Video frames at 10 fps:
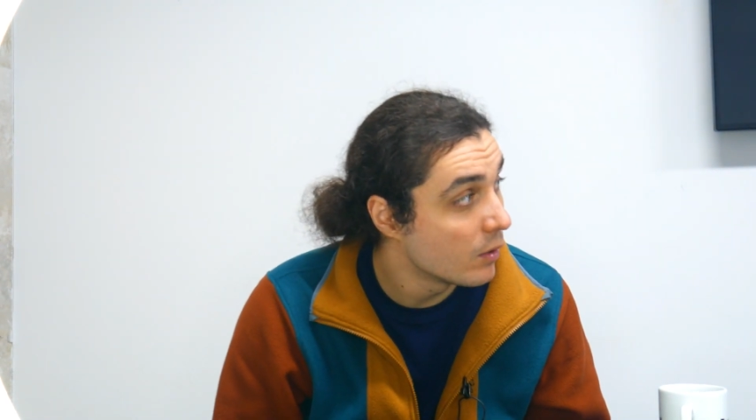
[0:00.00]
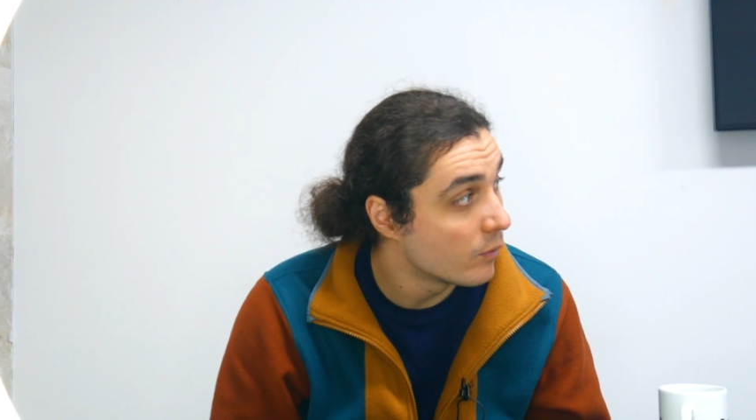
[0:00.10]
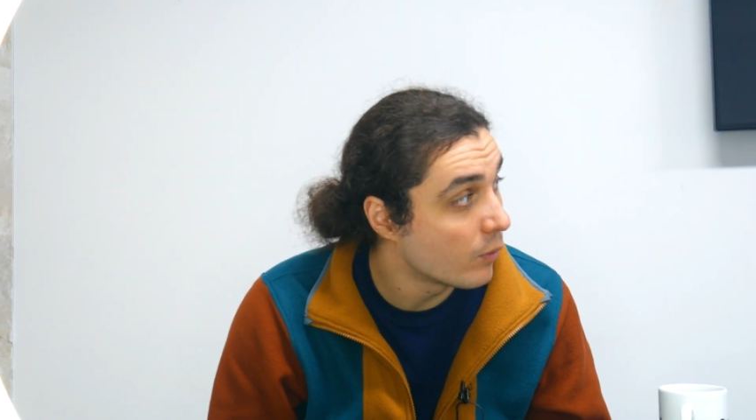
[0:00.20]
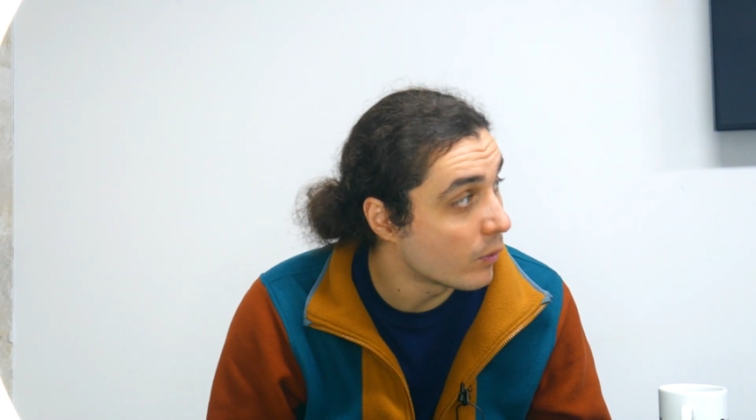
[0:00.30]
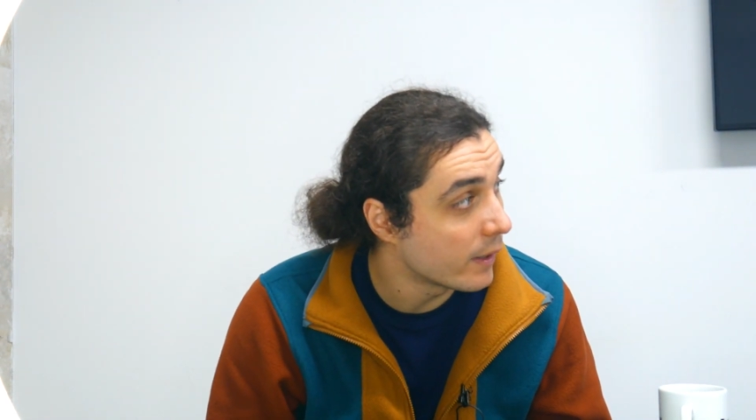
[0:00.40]

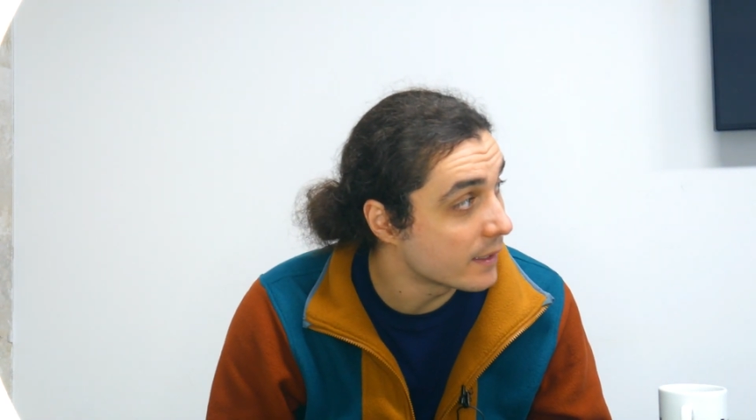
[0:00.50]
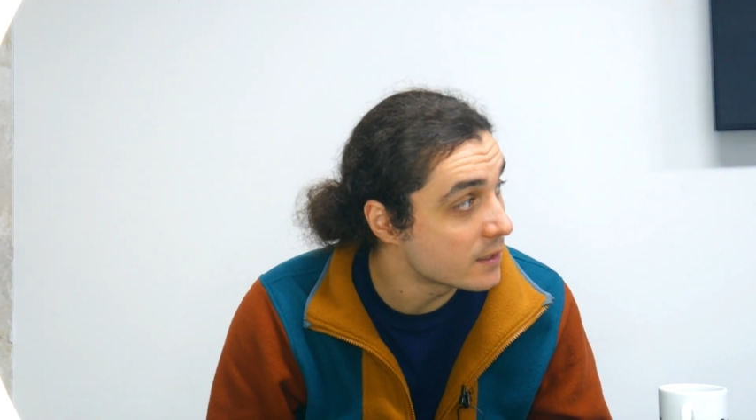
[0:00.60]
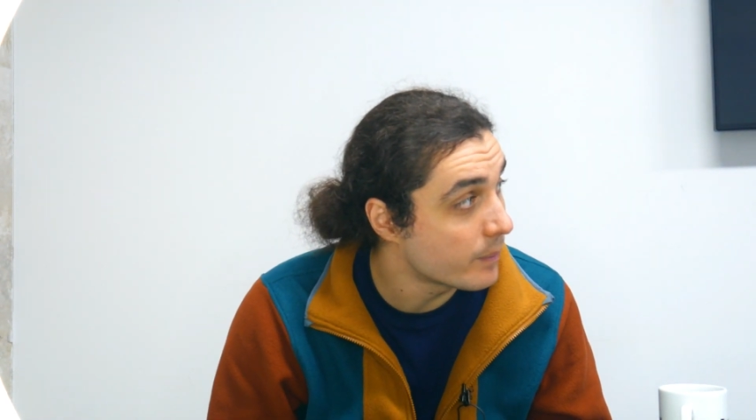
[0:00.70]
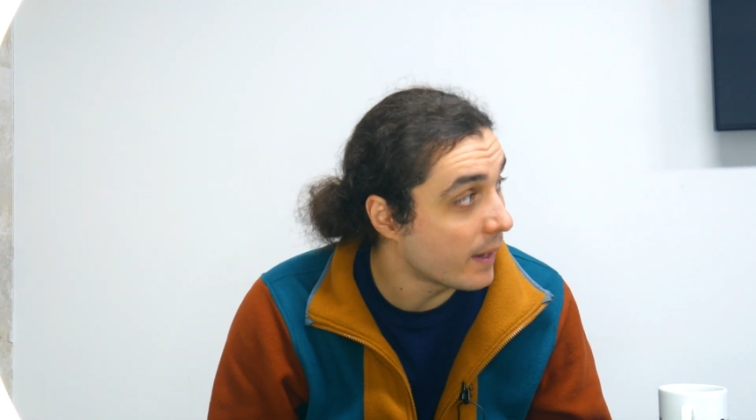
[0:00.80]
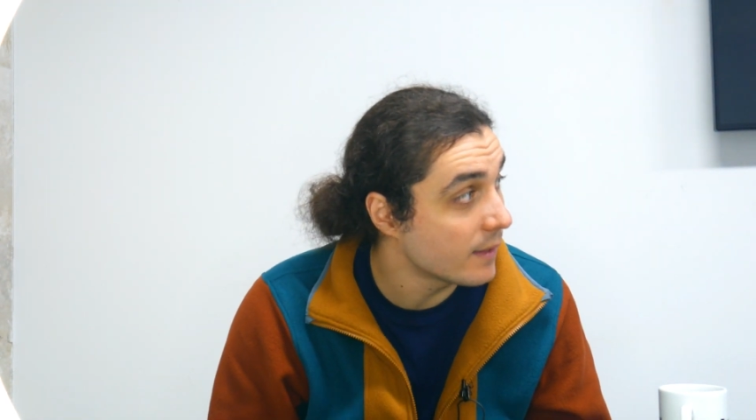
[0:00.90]
for
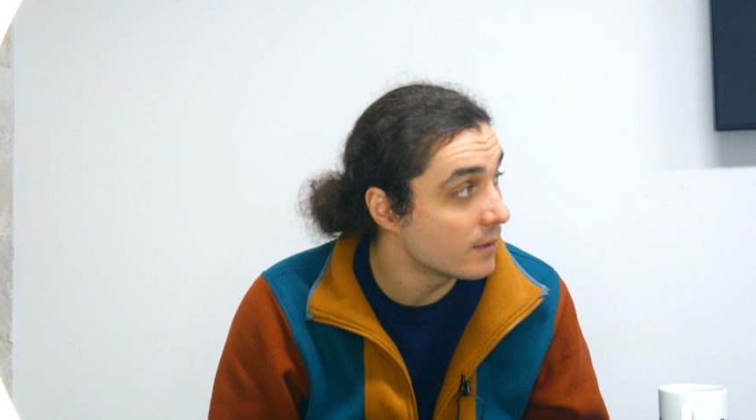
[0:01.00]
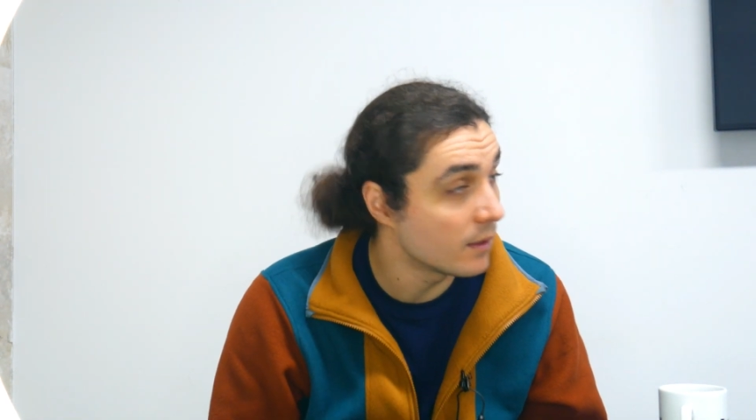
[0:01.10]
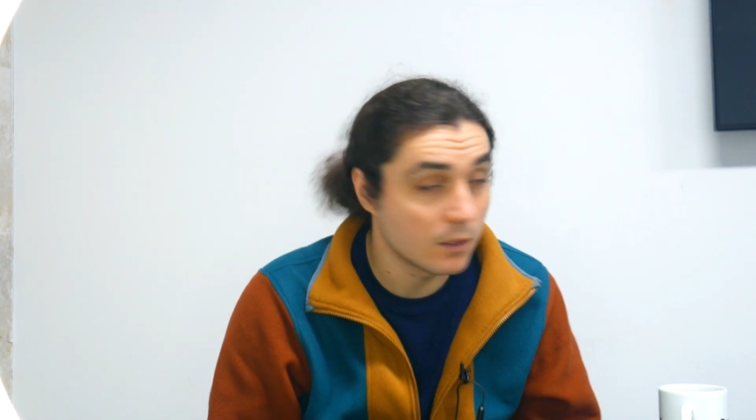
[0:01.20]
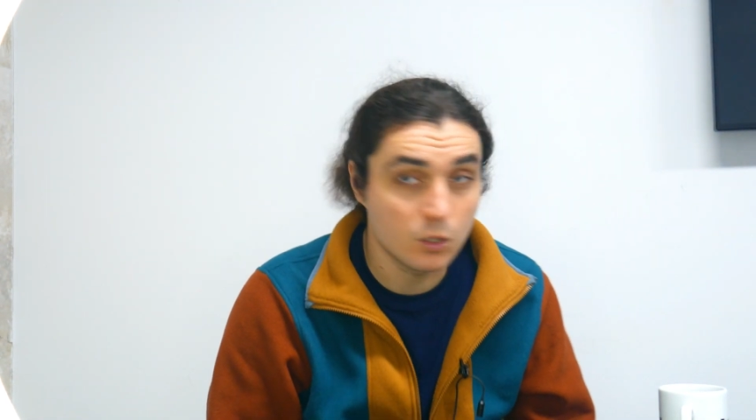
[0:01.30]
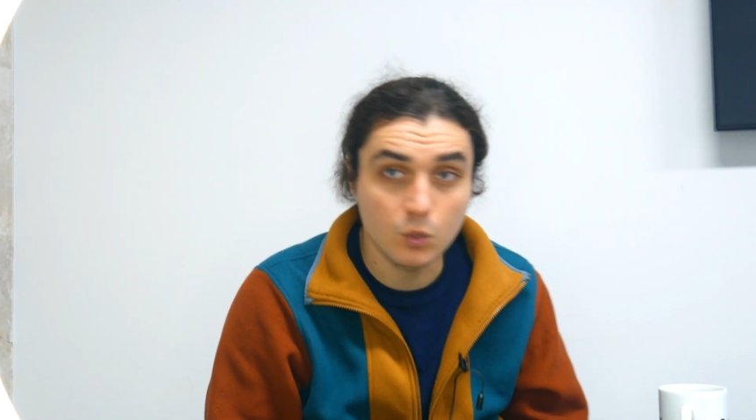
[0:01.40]

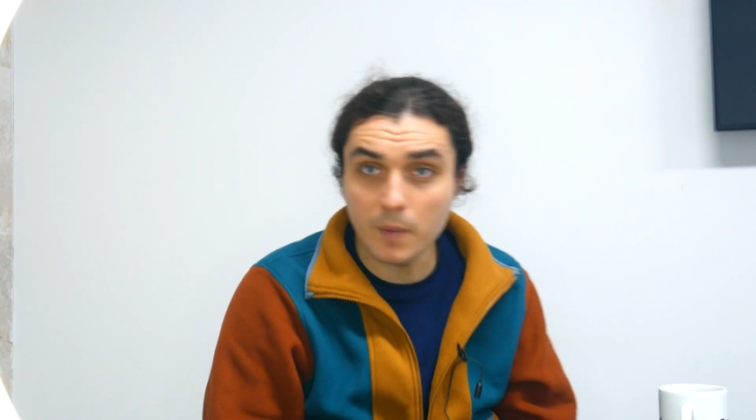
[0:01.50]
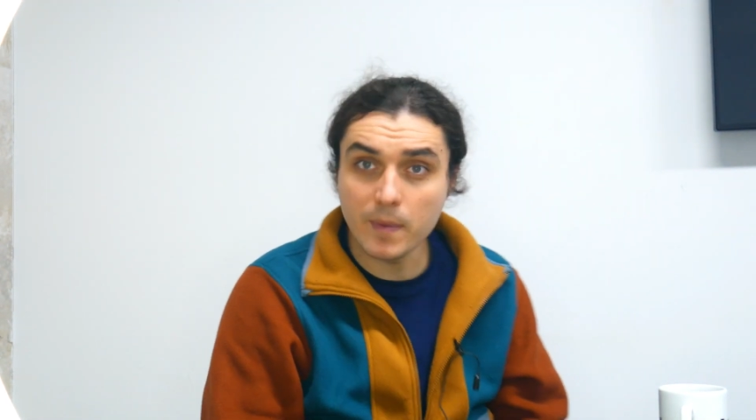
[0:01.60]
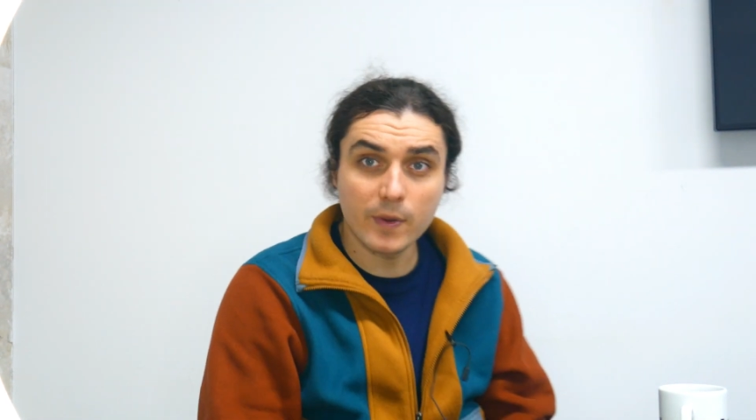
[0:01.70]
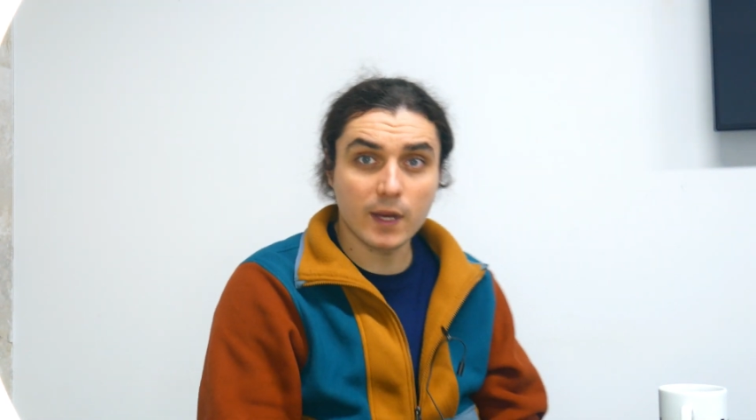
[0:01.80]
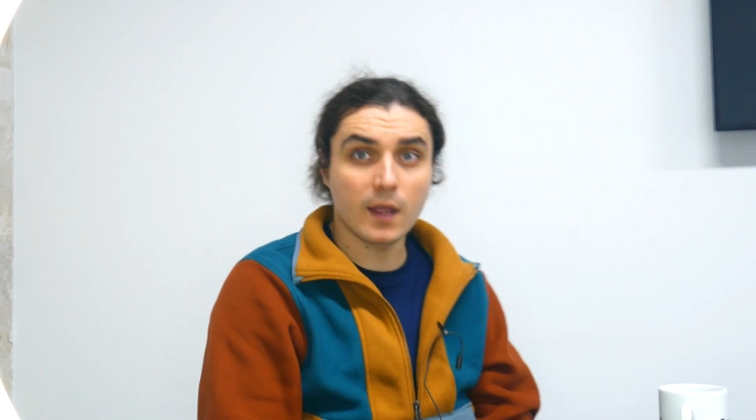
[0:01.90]
expanding to
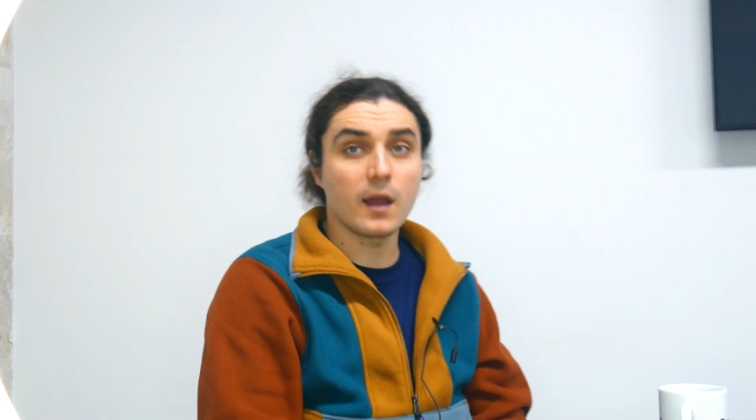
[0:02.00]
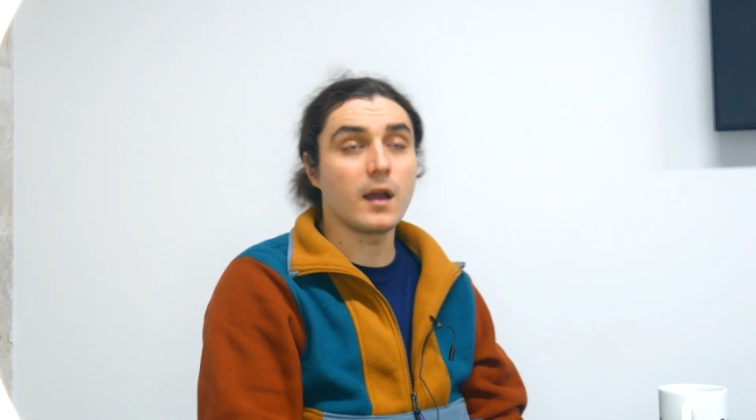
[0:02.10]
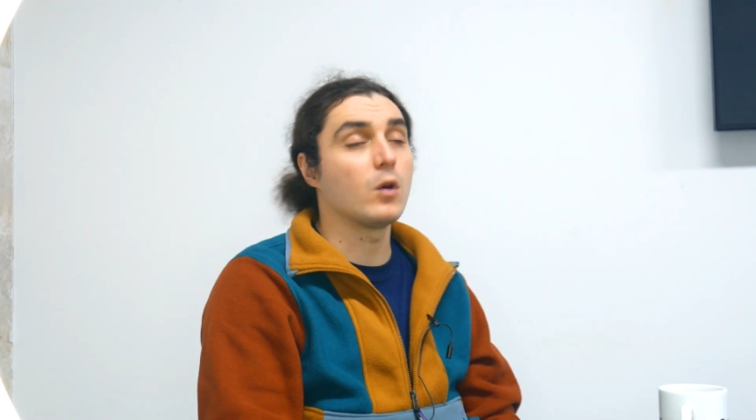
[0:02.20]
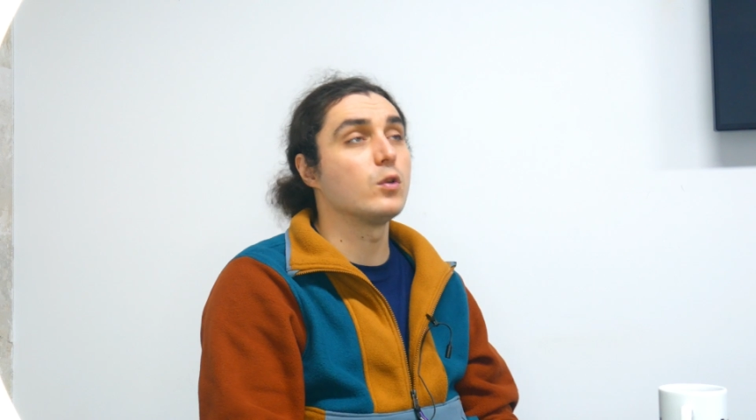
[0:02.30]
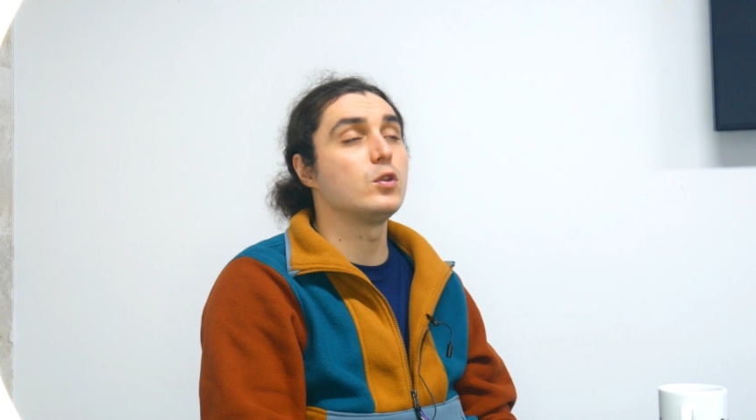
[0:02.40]
America
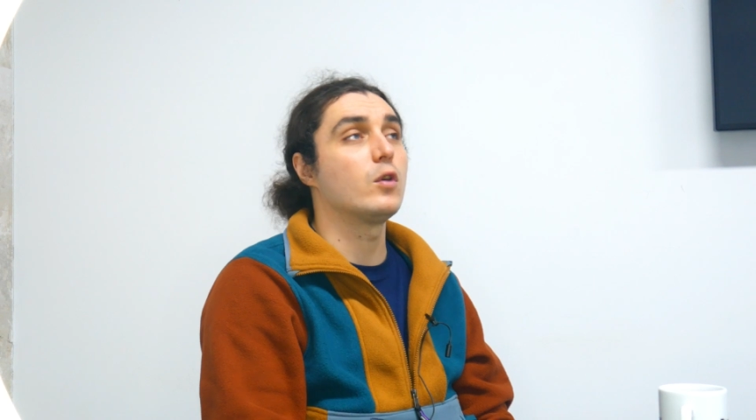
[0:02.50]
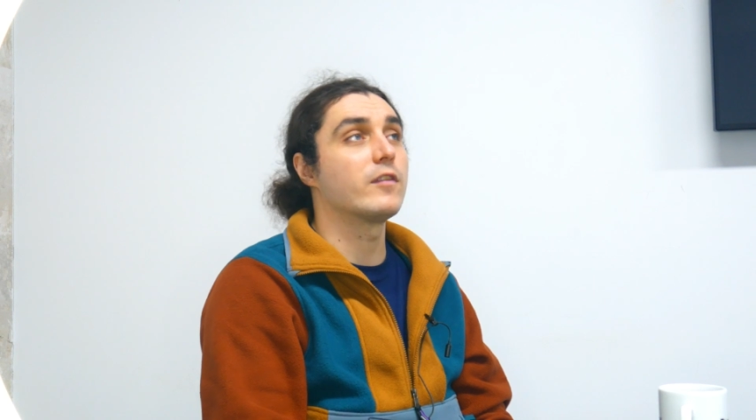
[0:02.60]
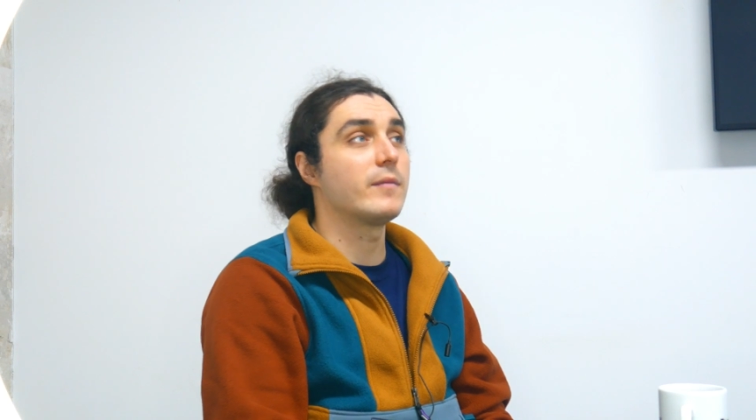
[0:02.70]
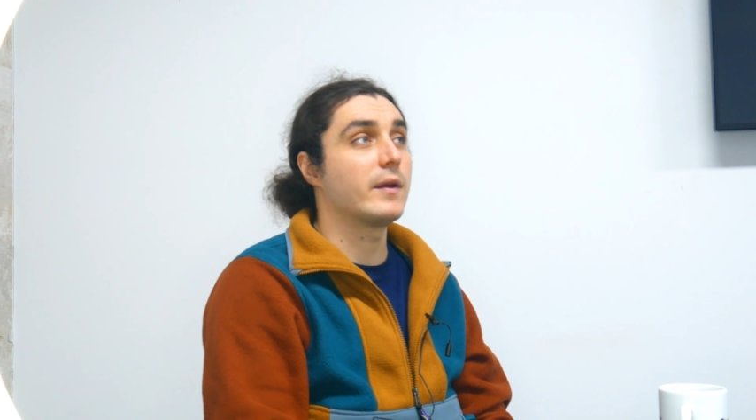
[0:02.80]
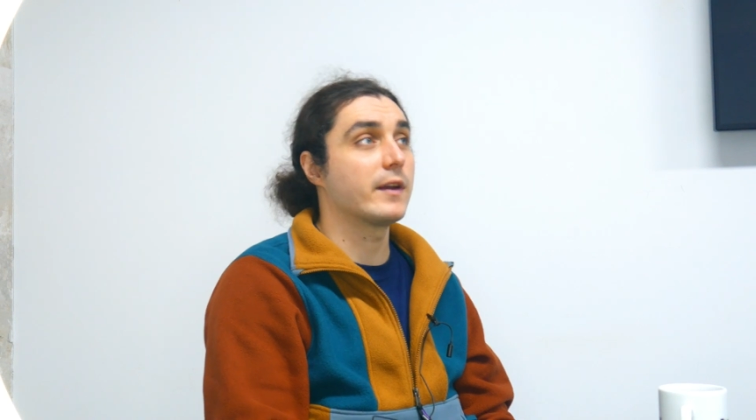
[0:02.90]
or
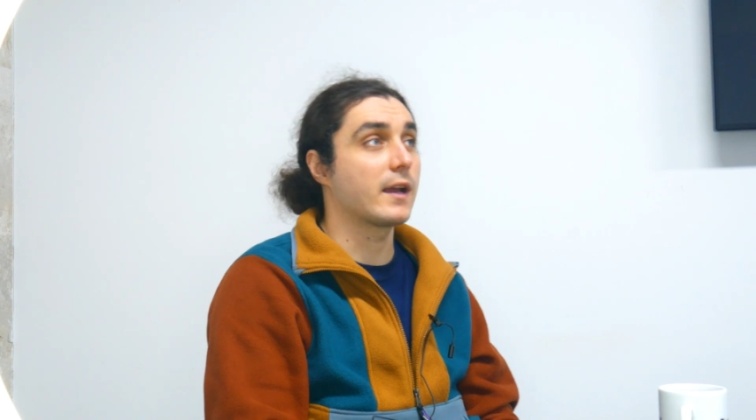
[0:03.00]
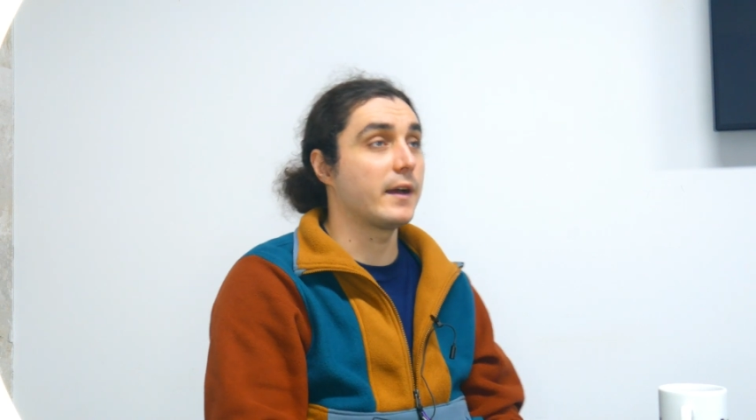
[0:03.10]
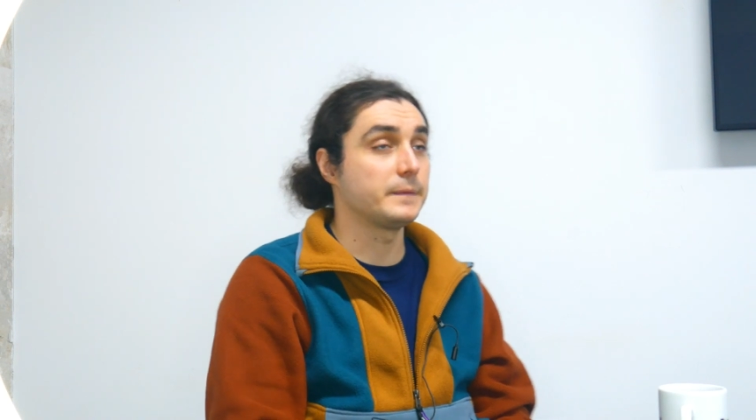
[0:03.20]
North America?